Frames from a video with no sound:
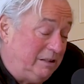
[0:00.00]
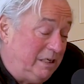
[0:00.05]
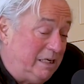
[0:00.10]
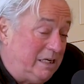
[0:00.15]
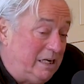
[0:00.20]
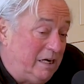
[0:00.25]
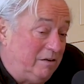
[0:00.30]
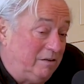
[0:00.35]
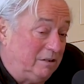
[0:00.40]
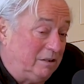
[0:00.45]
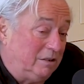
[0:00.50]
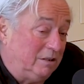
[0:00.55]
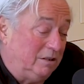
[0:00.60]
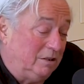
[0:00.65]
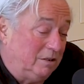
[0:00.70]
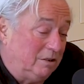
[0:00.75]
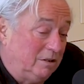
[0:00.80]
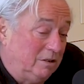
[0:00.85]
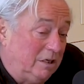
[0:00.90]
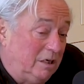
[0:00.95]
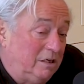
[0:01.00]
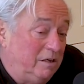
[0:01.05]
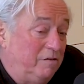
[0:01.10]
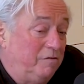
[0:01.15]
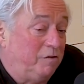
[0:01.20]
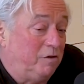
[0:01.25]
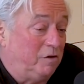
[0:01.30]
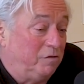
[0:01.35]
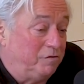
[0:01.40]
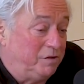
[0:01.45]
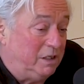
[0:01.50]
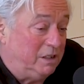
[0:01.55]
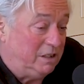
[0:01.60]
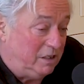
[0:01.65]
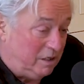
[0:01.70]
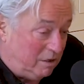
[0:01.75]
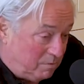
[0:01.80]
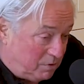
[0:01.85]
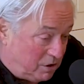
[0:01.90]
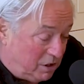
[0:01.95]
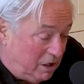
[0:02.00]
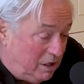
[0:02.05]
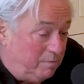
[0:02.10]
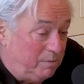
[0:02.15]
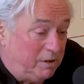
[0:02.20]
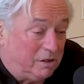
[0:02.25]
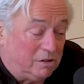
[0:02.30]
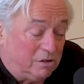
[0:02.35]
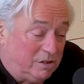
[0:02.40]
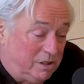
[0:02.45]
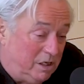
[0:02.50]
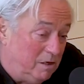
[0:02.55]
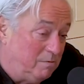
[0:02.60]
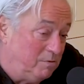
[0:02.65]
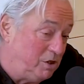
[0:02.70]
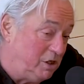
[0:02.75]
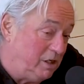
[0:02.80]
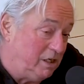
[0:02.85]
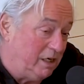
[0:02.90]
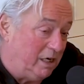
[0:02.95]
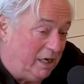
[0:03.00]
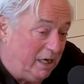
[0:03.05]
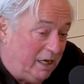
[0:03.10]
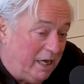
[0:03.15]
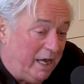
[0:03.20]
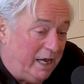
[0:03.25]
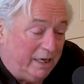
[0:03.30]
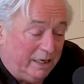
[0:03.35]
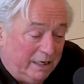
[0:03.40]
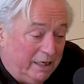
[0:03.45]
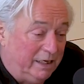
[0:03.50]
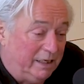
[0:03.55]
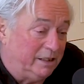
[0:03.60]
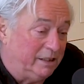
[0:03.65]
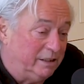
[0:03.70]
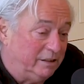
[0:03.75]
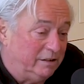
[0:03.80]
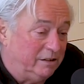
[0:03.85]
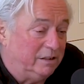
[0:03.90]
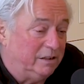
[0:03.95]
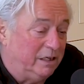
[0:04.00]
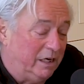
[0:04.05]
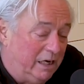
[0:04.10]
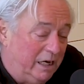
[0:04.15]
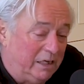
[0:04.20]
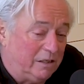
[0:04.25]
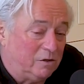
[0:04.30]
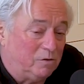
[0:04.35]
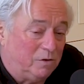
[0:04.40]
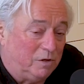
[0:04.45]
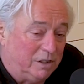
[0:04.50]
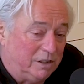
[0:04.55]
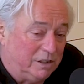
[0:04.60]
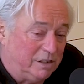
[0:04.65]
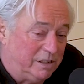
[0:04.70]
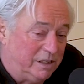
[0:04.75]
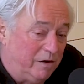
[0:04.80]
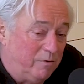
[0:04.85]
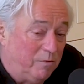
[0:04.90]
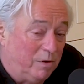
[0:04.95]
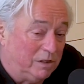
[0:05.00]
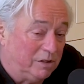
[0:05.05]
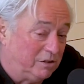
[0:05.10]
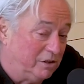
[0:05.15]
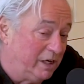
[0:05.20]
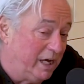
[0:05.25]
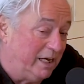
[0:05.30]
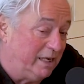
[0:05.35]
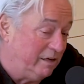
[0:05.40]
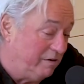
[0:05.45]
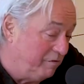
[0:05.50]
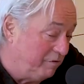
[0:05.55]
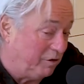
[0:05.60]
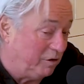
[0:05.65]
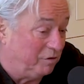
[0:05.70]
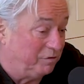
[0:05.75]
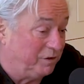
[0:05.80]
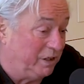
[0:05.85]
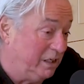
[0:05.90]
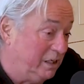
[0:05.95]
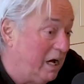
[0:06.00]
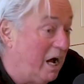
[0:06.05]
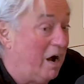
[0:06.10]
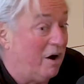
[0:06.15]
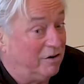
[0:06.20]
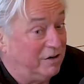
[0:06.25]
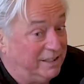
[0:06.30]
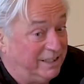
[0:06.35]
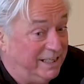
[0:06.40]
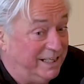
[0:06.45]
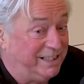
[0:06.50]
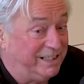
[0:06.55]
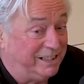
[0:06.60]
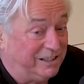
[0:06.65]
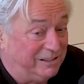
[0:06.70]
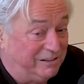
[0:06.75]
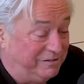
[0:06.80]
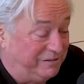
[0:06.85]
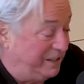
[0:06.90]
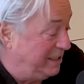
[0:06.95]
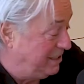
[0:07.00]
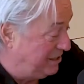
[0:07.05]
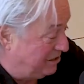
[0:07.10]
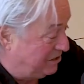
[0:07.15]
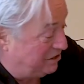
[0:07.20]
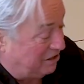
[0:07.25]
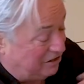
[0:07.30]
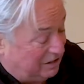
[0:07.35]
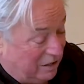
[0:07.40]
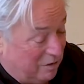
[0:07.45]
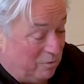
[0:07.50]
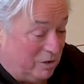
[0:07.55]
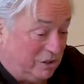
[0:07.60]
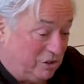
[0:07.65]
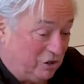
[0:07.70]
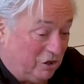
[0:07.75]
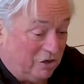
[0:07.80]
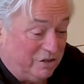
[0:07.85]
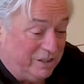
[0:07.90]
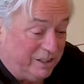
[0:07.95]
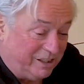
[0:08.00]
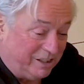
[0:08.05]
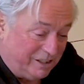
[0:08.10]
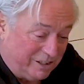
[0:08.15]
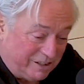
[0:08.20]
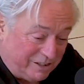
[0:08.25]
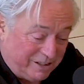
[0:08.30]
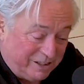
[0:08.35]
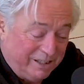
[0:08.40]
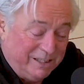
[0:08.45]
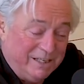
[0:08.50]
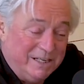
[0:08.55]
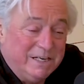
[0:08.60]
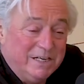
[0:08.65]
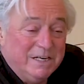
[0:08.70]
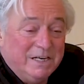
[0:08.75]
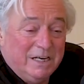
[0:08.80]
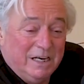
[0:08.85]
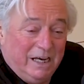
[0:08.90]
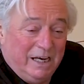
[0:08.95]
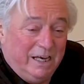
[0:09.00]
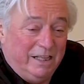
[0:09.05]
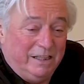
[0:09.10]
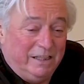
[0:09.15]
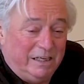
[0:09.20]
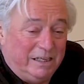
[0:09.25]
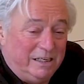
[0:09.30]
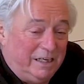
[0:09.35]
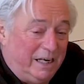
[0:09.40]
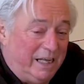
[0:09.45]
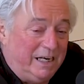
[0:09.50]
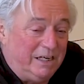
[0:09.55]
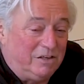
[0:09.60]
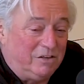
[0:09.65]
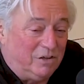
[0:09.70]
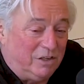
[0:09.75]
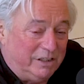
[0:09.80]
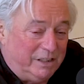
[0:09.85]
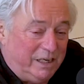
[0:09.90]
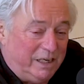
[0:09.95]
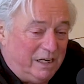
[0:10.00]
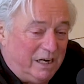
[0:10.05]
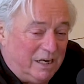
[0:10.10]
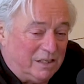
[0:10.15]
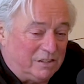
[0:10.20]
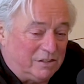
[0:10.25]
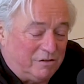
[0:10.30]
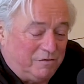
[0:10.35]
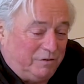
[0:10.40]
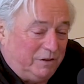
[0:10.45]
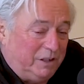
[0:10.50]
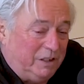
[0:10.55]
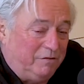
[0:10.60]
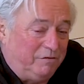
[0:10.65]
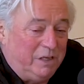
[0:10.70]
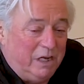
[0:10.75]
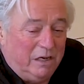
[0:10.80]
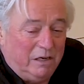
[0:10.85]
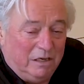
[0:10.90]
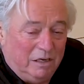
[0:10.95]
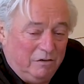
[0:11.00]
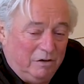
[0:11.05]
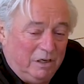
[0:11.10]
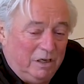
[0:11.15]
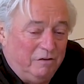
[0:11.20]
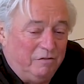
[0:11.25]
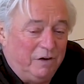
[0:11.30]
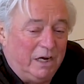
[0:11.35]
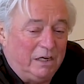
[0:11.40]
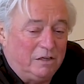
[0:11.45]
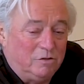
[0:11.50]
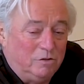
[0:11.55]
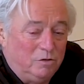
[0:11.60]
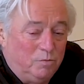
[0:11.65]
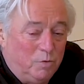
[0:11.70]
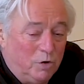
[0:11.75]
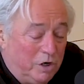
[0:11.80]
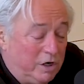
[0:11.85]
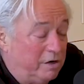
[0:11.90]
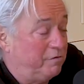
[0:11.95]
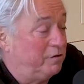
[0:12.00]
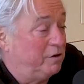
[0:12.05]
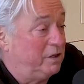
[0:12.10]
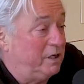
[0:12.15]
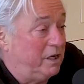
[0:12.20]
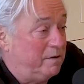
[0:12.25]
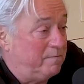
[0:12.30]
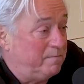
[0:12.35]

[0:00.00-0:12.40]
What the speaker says: I got involved in DMC, because DMC England, the headquarters, they want to get involved in our DJ convention, so they were joining us. And then later on, they asked if I could work for them.